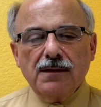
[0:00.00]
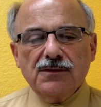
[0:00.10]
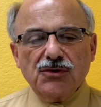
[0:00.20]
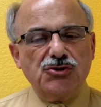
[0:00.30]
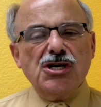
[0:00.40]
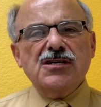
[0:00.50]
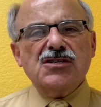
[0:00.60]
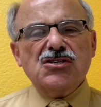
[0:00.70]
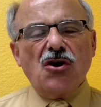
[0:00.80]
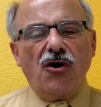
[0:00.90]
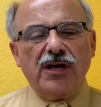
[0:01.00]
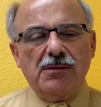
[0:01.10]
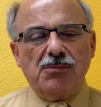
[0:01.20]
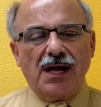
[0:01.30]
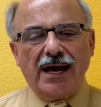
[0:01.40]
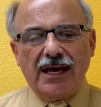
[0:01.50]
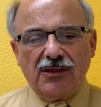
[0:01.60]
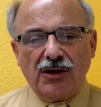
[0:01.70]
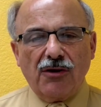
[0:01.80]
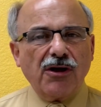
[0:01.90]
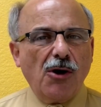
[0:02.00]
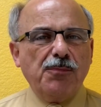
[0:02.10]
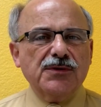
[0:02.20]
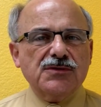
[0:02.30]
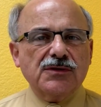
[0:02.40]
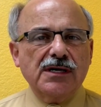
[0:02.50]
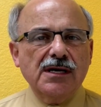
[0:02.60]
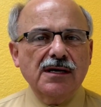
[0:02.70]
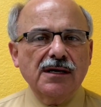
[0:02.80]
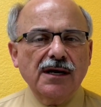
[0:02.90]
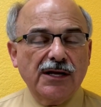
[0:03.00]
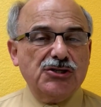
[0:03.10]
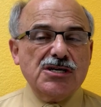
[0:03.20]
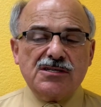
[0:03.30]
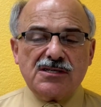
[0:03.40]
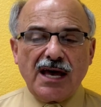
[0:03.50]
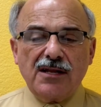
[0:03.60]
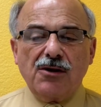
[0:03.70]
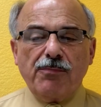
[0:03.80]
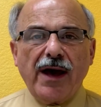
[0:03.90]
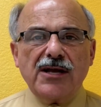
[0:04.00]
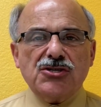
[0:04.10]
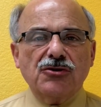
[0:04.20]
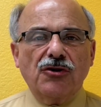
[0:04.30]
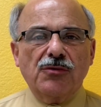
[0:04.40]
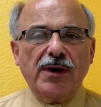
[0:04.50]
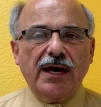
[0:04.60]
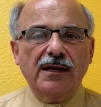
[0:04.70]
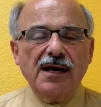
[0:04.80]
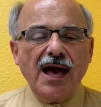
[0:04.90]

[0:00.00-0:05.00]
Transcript: So Jesus saw him lying there helplessly, and Jesus had compassion on the man.